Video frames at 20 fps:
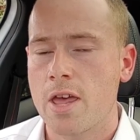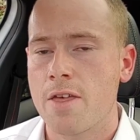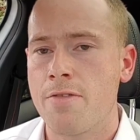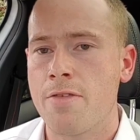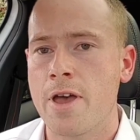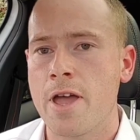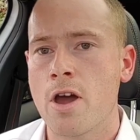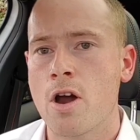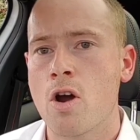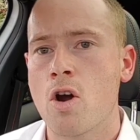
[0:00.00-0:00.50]

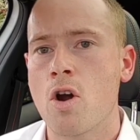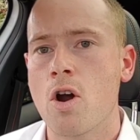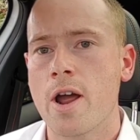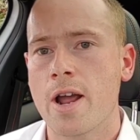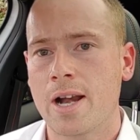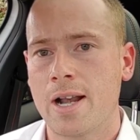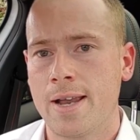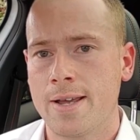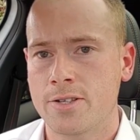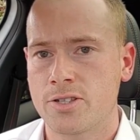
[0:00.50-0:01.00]
They are
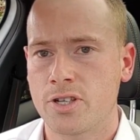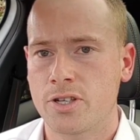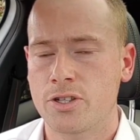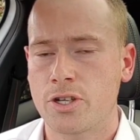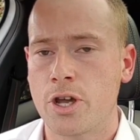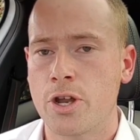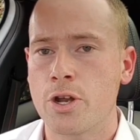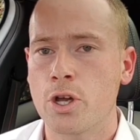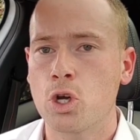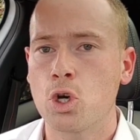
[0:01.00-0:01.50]
classed as
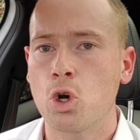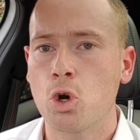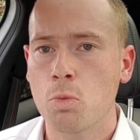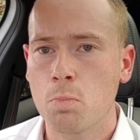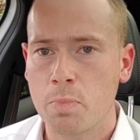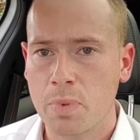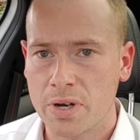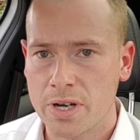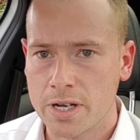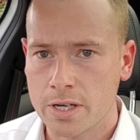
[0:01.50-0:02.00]
an
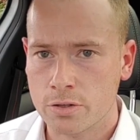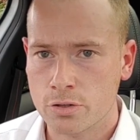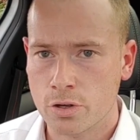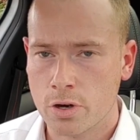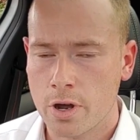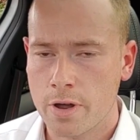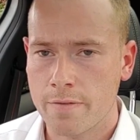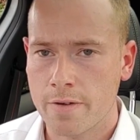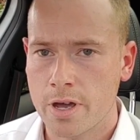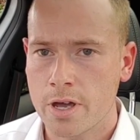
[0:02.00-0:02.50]
accompanying
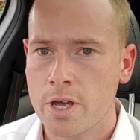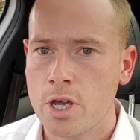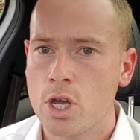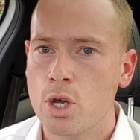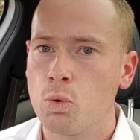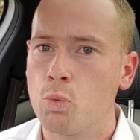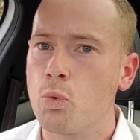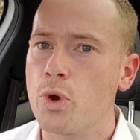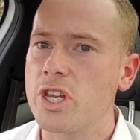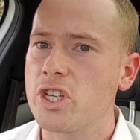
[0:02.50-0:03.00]
driver,
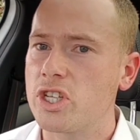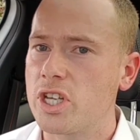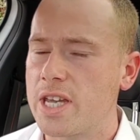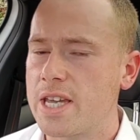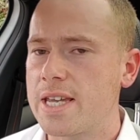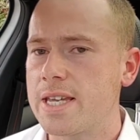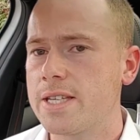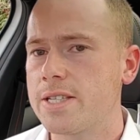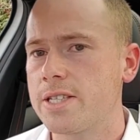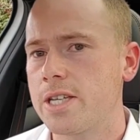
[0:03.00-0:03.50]
which
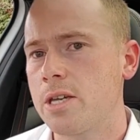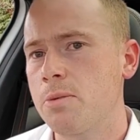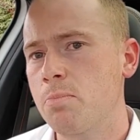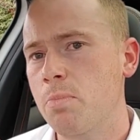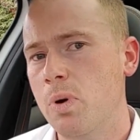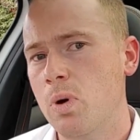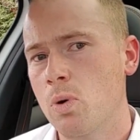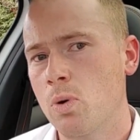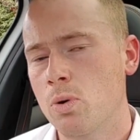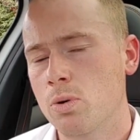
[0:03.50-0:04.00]
is
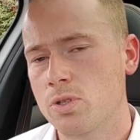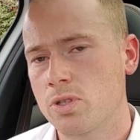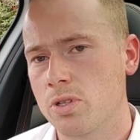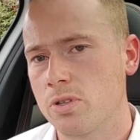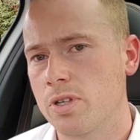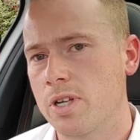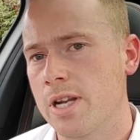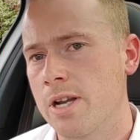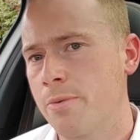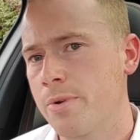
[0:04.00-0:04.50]

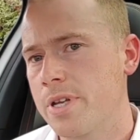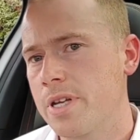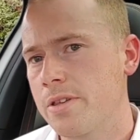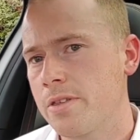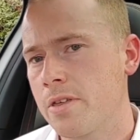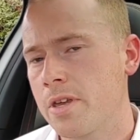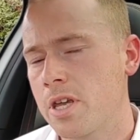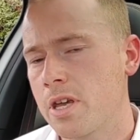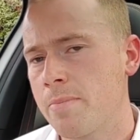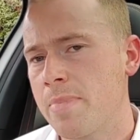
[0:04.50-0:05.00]
important, you know, when you
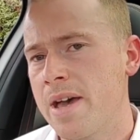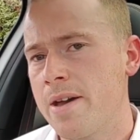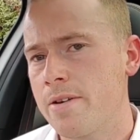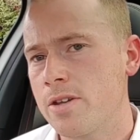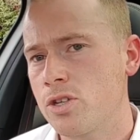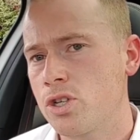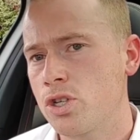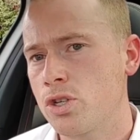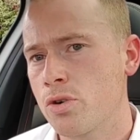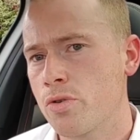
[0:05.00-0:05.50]
think about
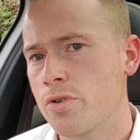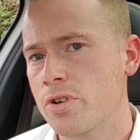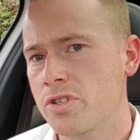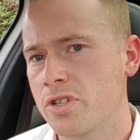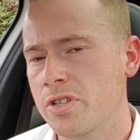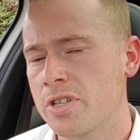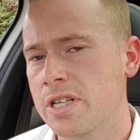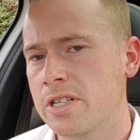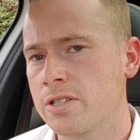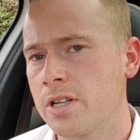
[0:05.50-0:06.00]
insurance
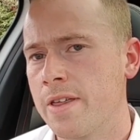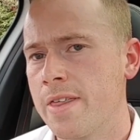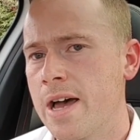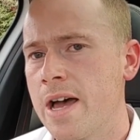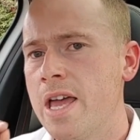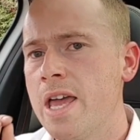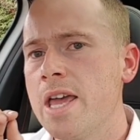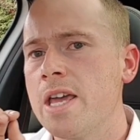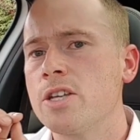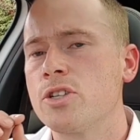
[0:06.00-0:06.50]
and things like that.
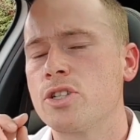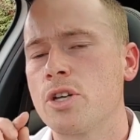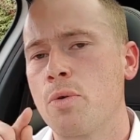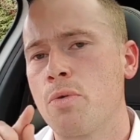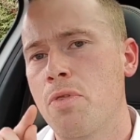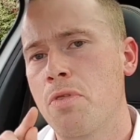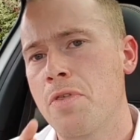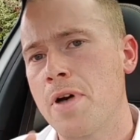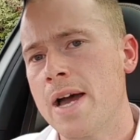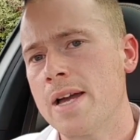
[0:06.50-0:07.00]
So
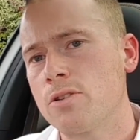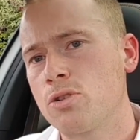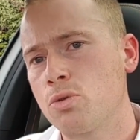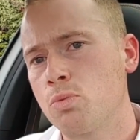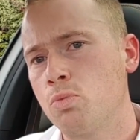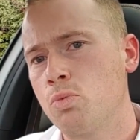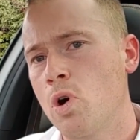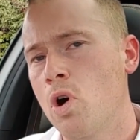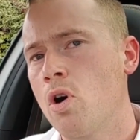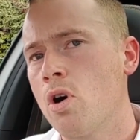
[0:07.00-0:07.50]
that's
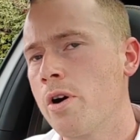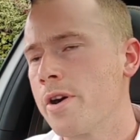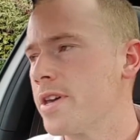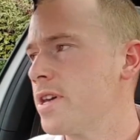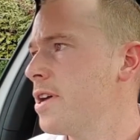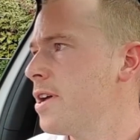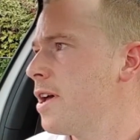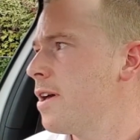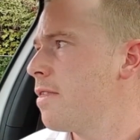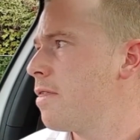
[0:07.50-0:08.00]
why
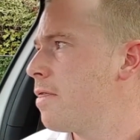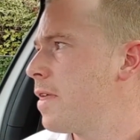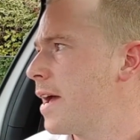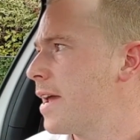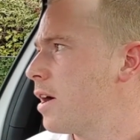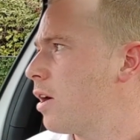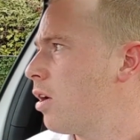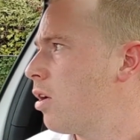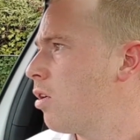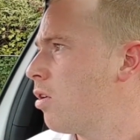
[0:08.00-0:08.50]

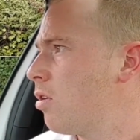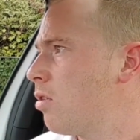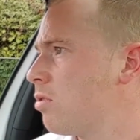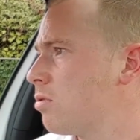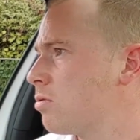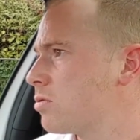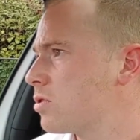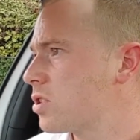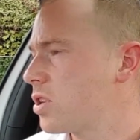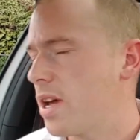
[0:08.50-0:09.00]
they
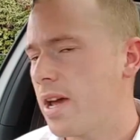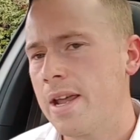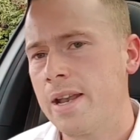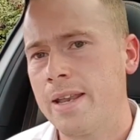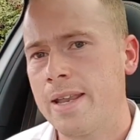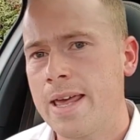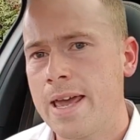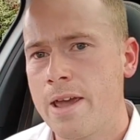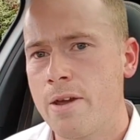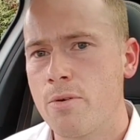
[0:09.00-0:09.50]
aren't
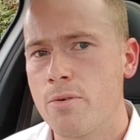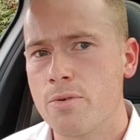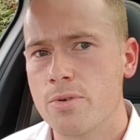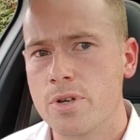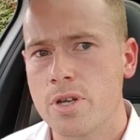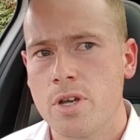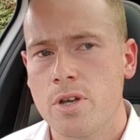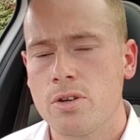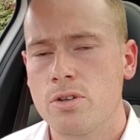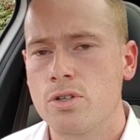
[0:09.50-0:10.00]
allowed
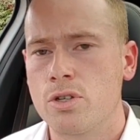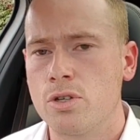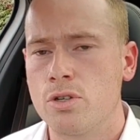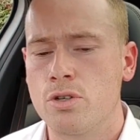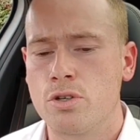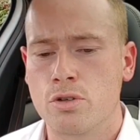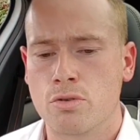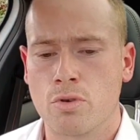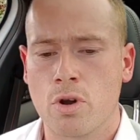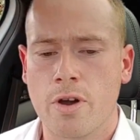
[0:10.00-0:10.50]
to
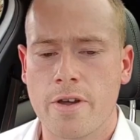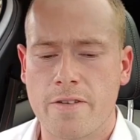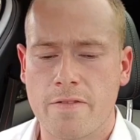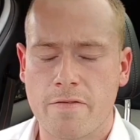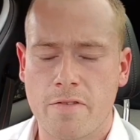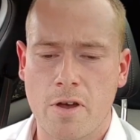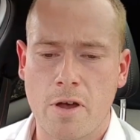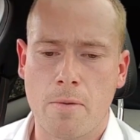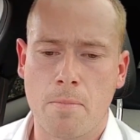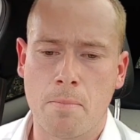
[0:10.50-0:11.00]

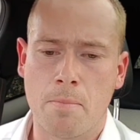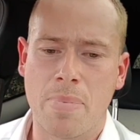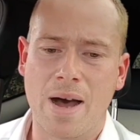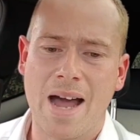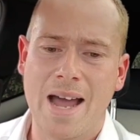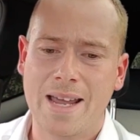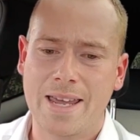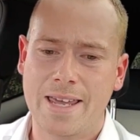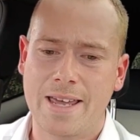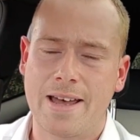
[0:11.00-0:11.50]
drive
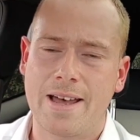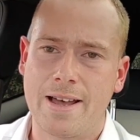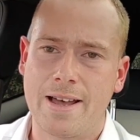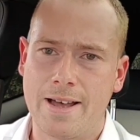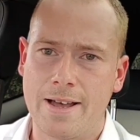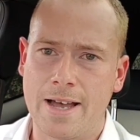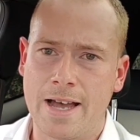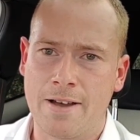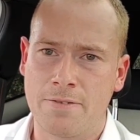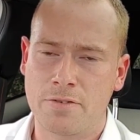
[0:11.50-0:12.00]
back
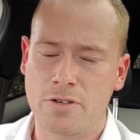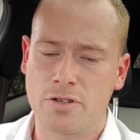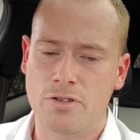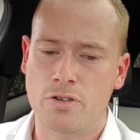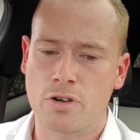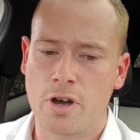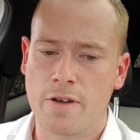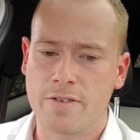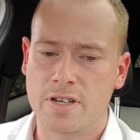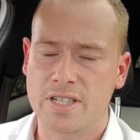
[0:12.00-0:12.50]
after
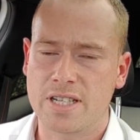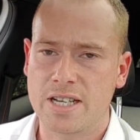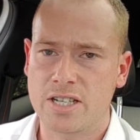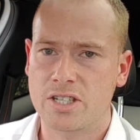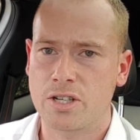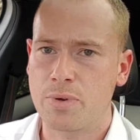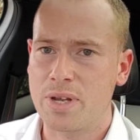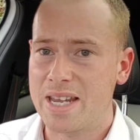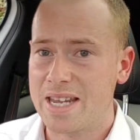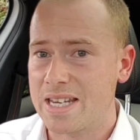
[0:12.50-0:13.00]
driving tests.
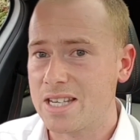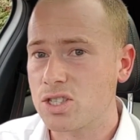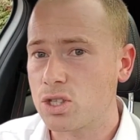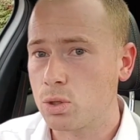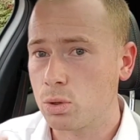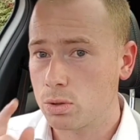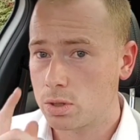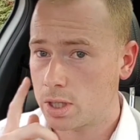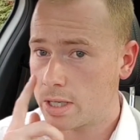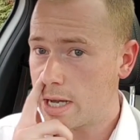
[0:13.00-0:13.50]
So it is
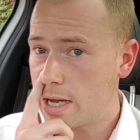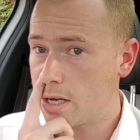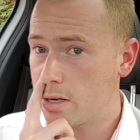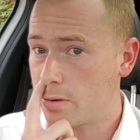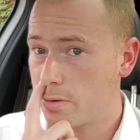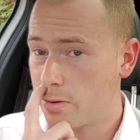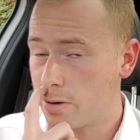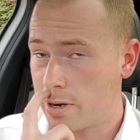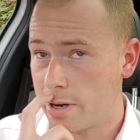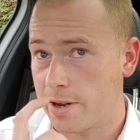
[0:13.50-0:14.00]
good to get
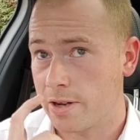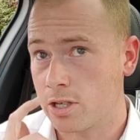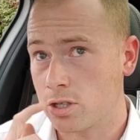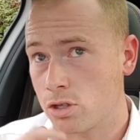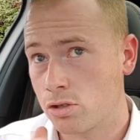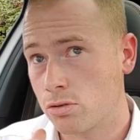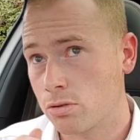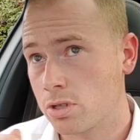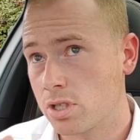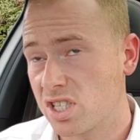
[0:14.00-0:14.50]
your
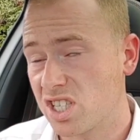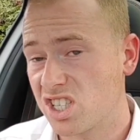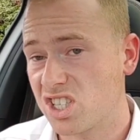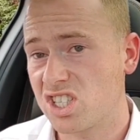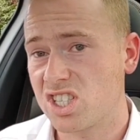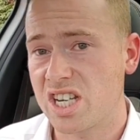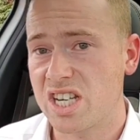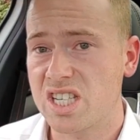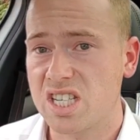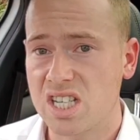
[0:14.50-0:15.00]
instructor to
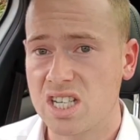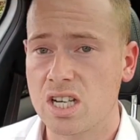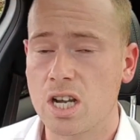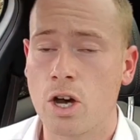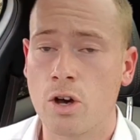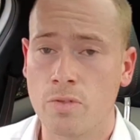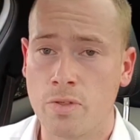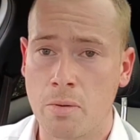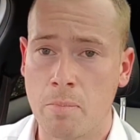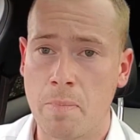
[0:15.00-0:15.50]
sit in
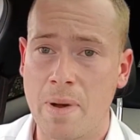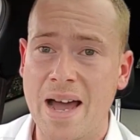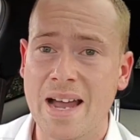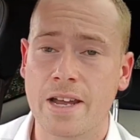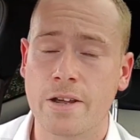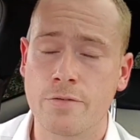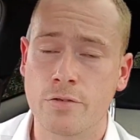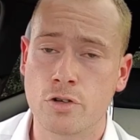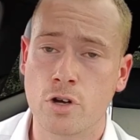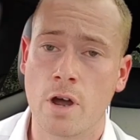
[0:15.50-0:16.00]
on the
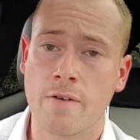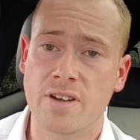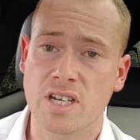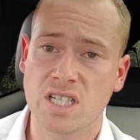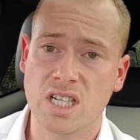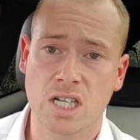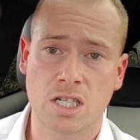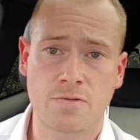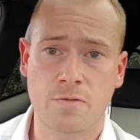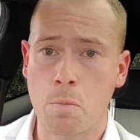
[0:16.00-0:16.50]
back of driving
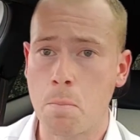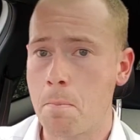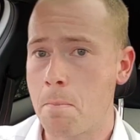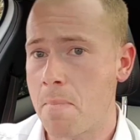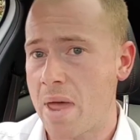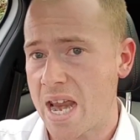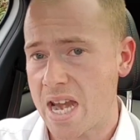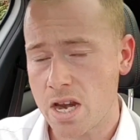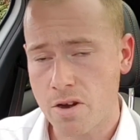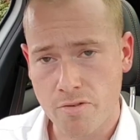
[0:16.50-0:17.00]
tests for
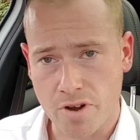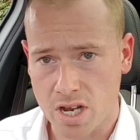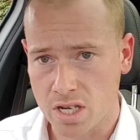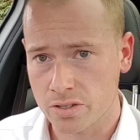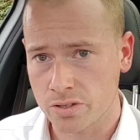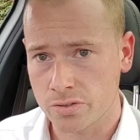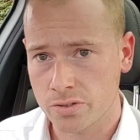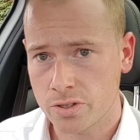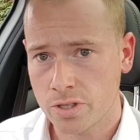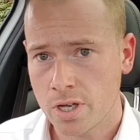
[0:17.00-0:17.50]
many
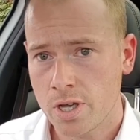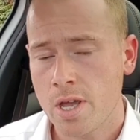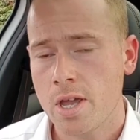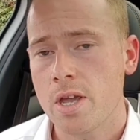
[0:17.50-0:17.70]
reasons.